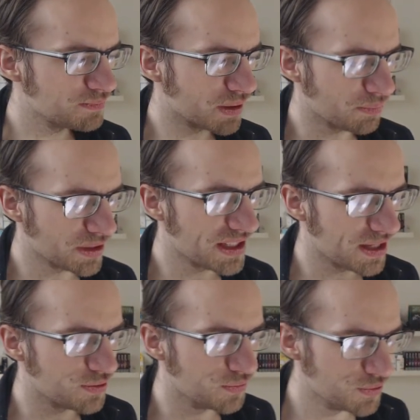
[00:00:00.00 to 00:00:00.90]
but but
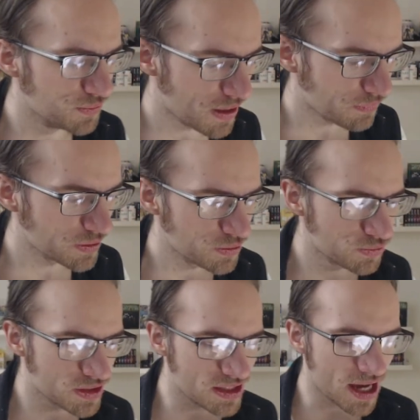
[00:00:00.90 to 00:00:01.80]
yeah, you you definitely
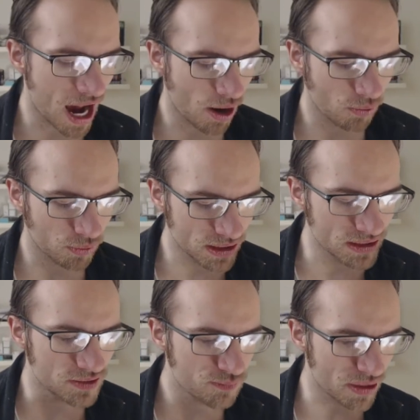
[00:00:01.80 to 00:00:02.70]
do see how
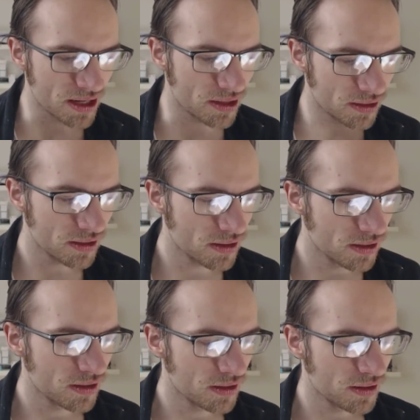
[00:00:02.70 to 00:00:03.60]
he's been,
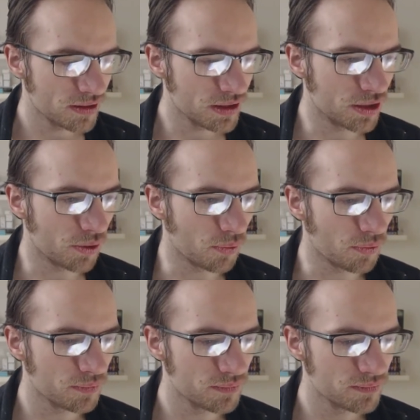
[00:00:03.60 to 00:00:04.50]
you
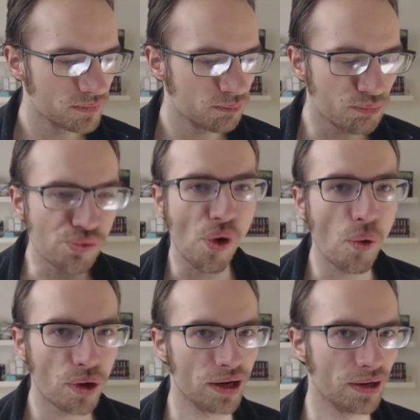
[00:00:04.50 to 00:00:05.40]
know,
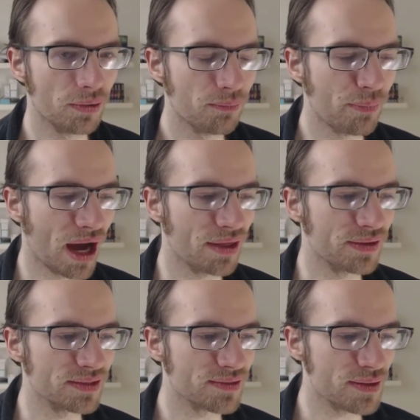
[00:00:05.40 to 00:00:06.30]
broken by
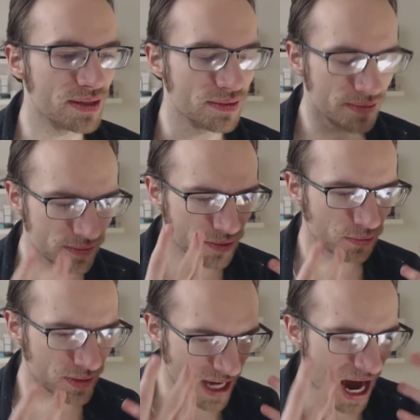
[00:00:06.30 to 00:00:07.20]
this, the, you
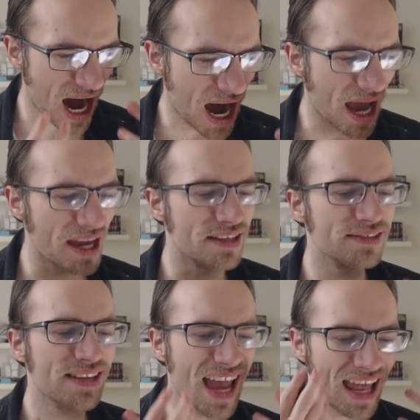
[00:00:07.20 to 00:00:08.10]
know, the
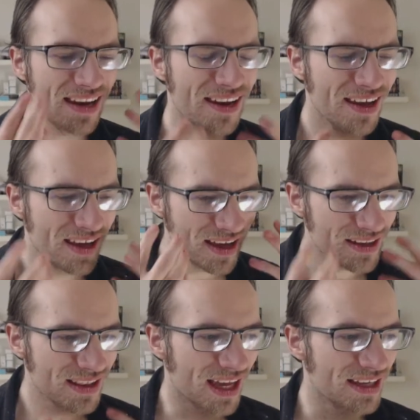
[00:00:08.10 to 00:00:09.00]
eyes, and
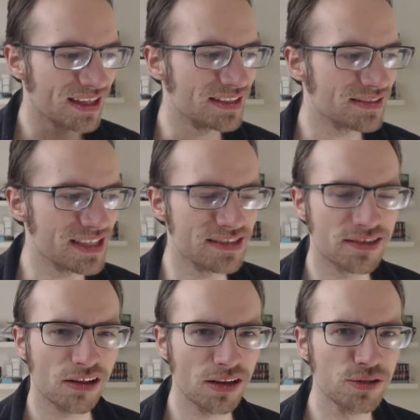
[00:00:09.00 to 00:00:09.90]
like he's he's
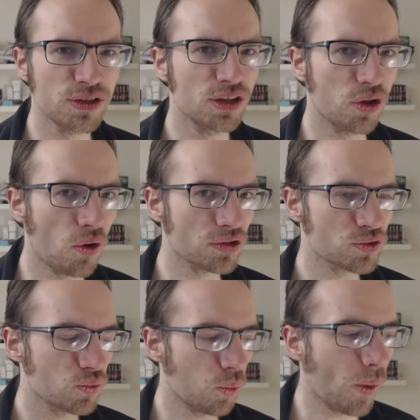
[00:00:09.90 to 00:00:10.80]
clearly
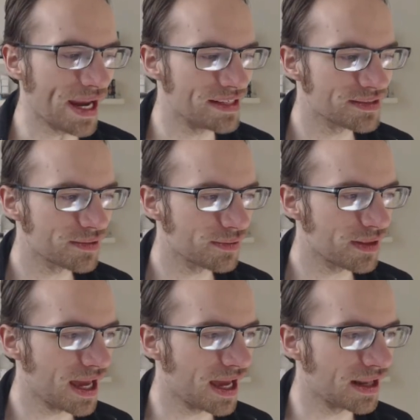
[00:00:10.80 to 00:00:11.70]
lost weight,
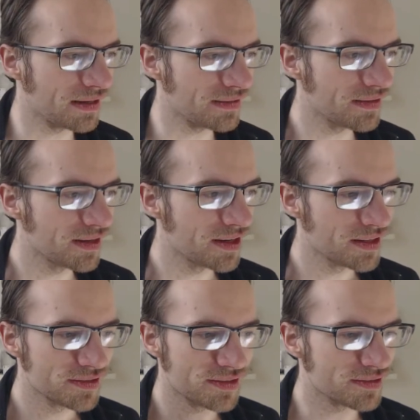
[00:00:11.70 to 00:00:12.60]
and
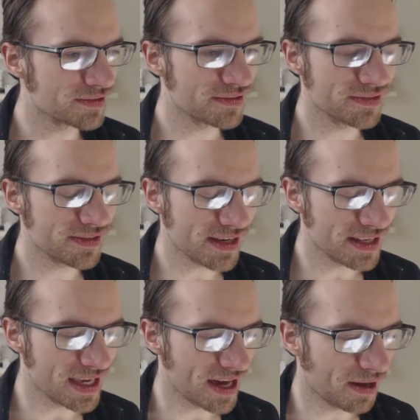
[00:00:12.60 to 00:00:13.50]
just
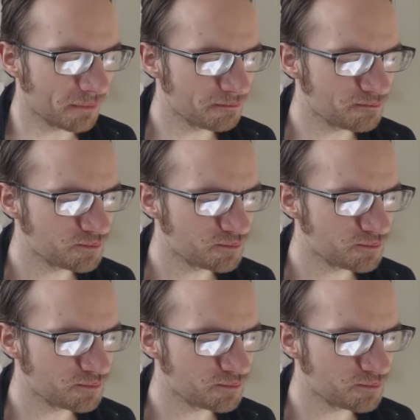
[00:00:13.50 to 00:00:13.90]
yeah.